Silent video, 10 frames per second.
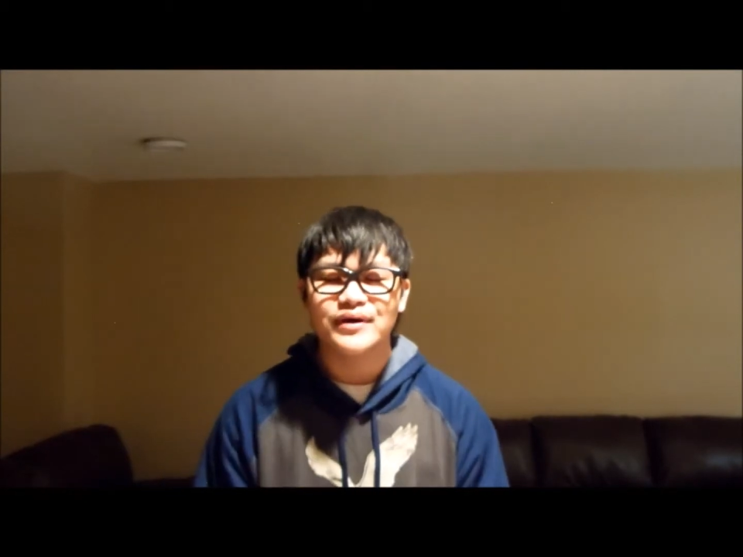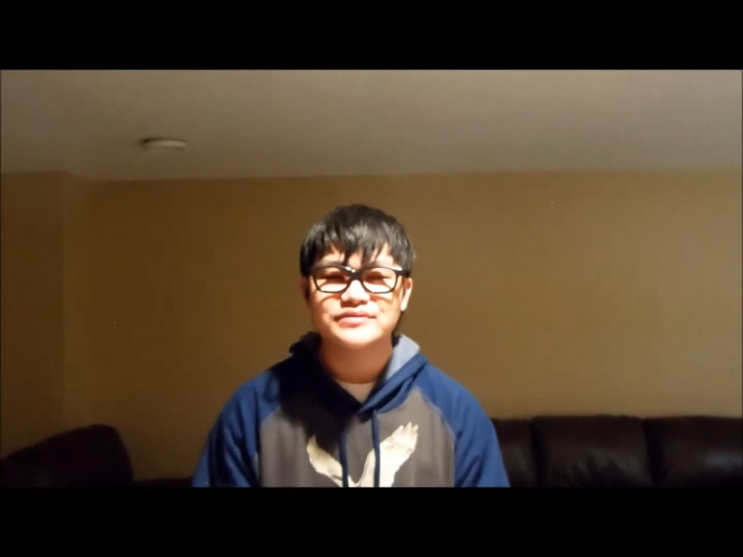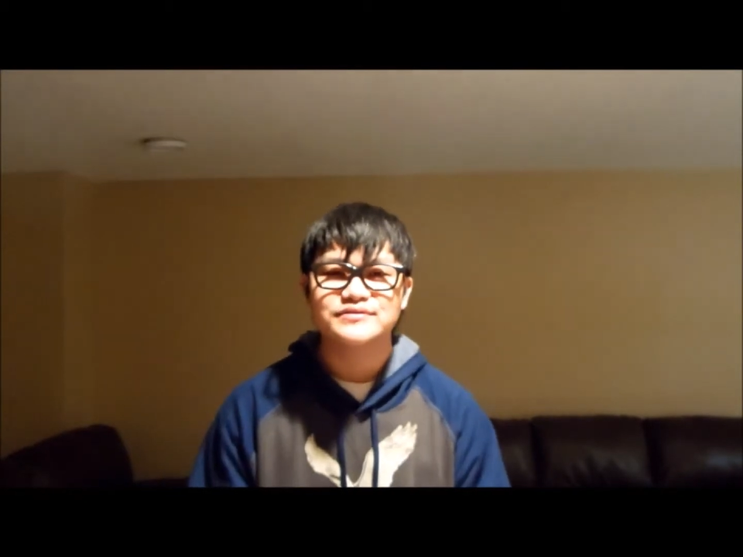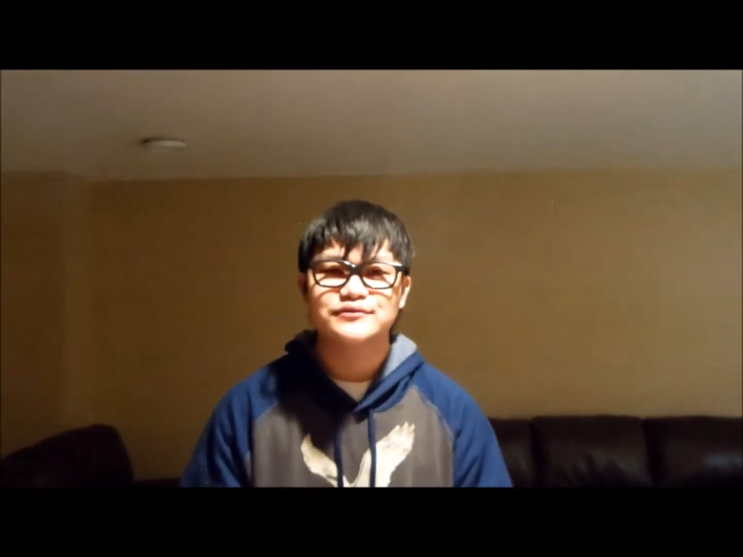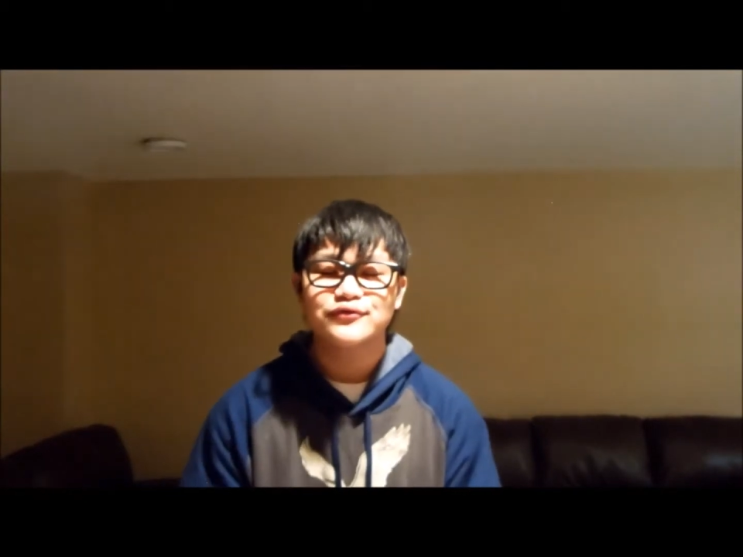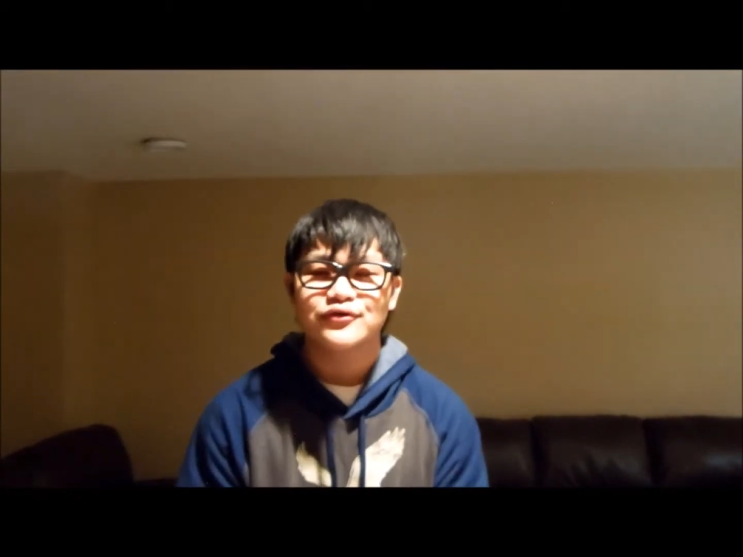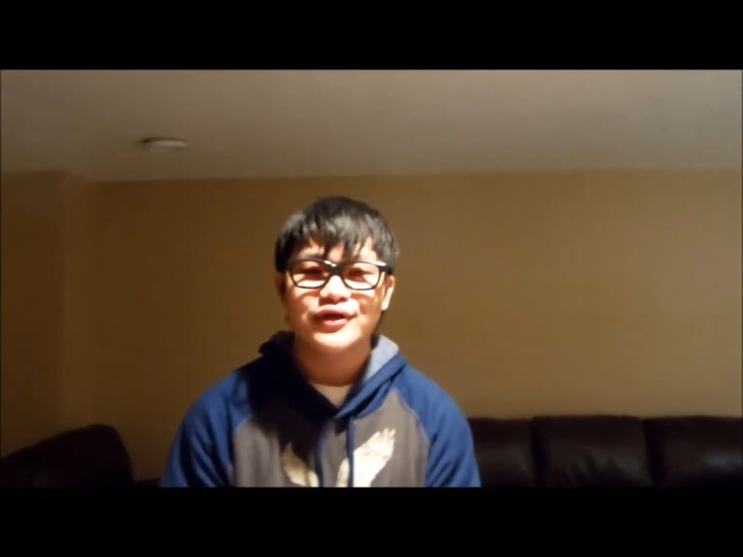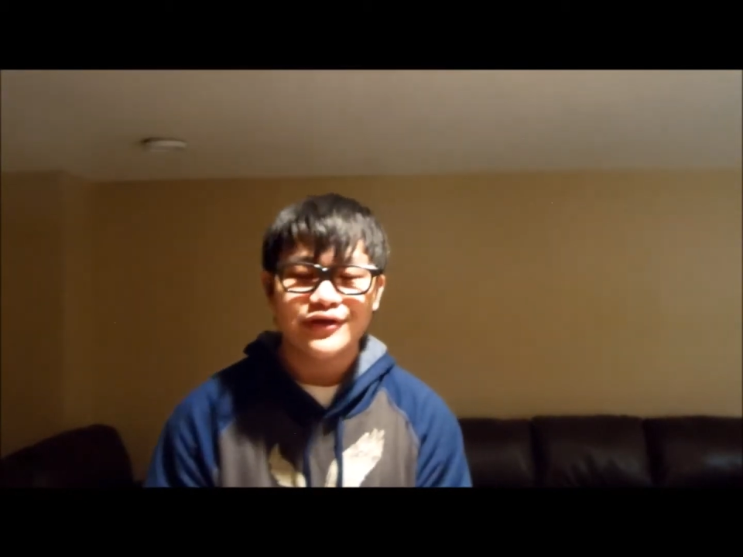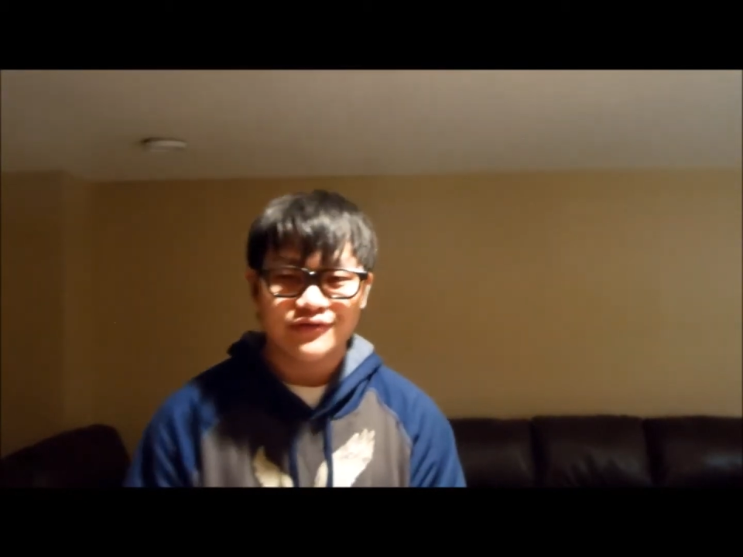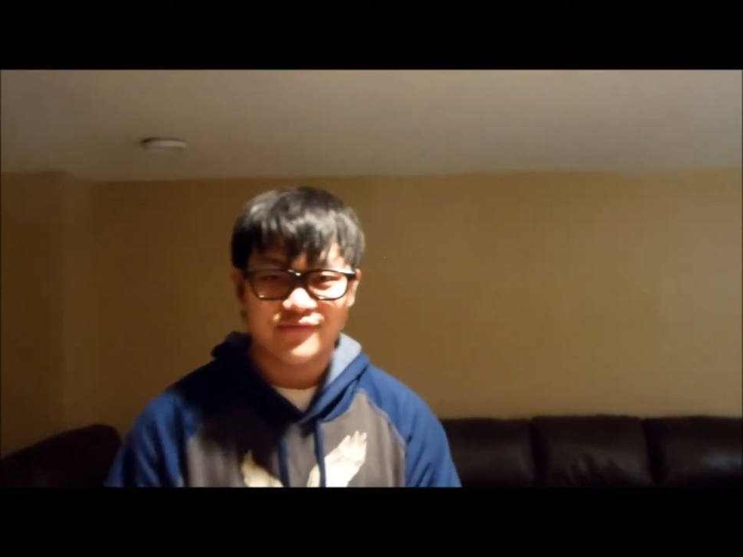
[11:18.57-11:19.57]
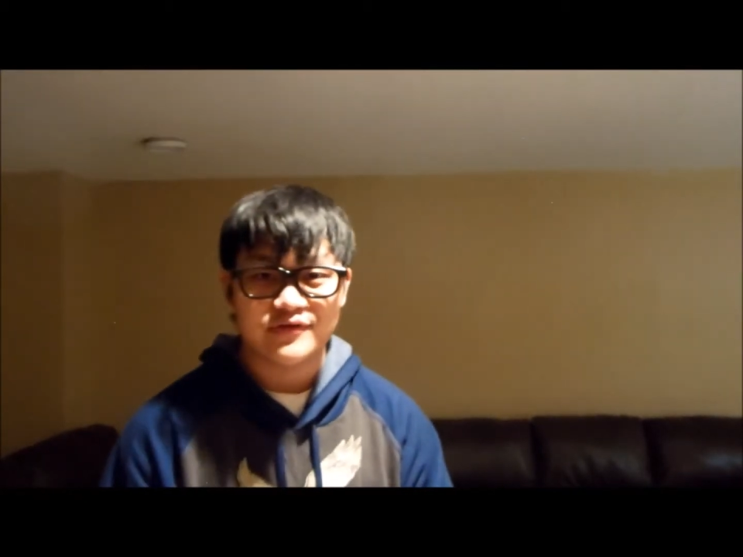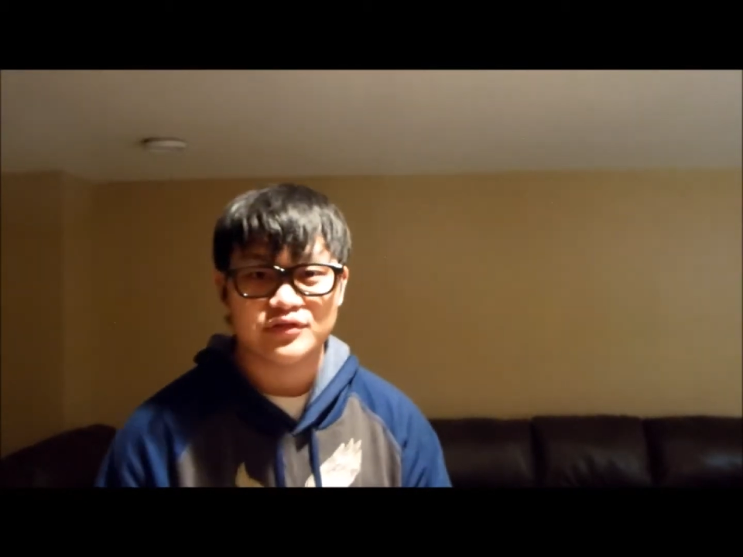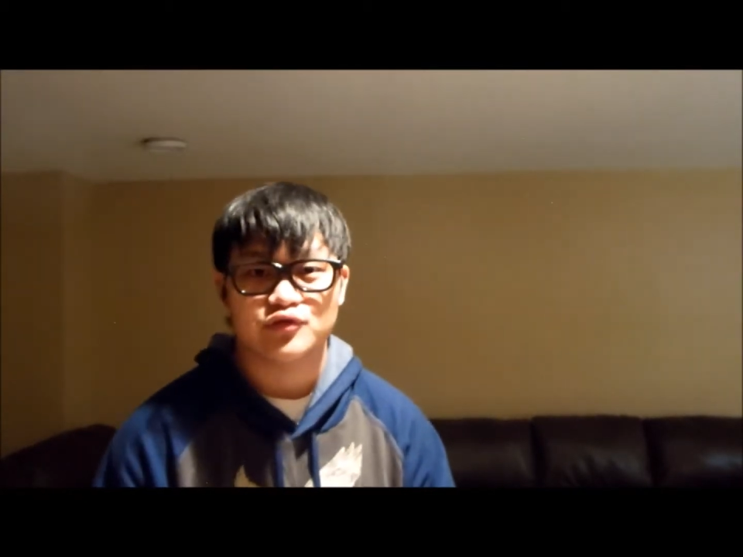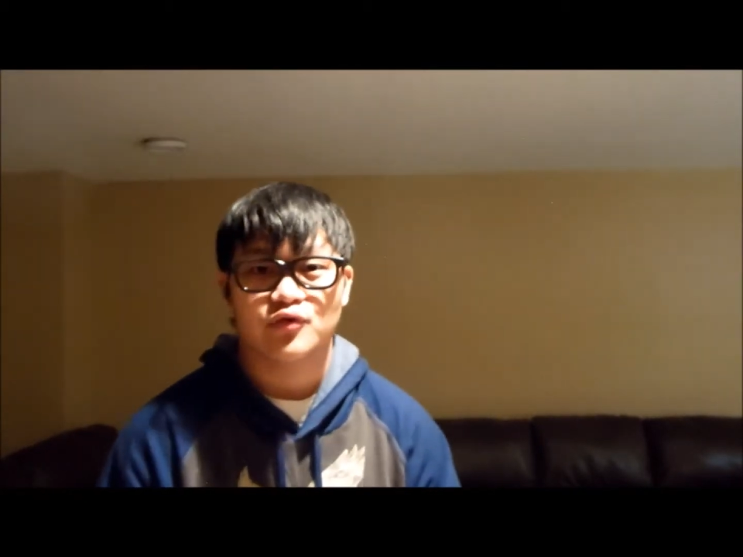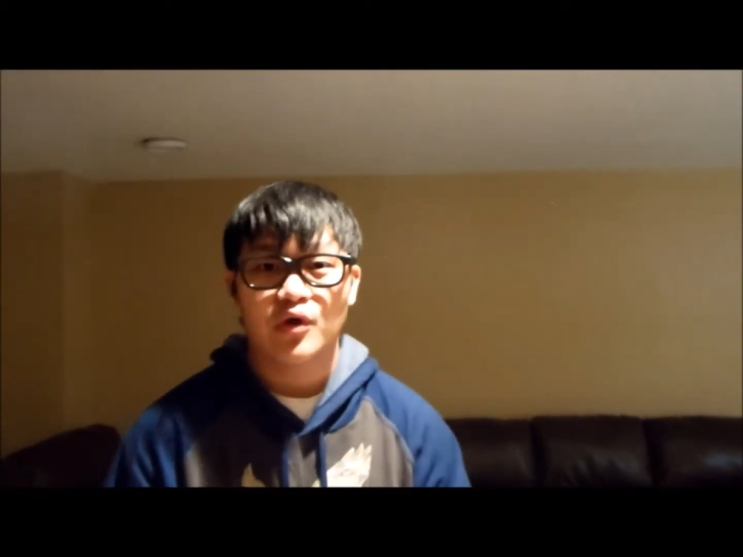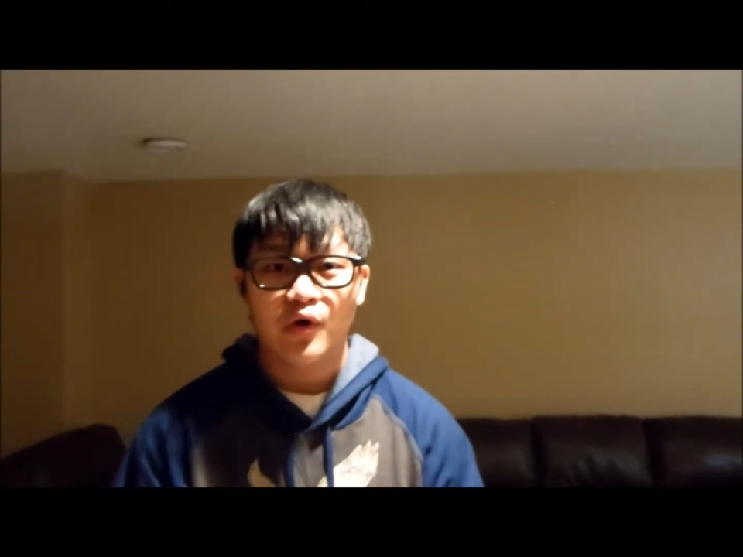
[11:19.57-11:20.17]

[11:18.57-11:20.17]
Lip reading: but sooner or later in the future,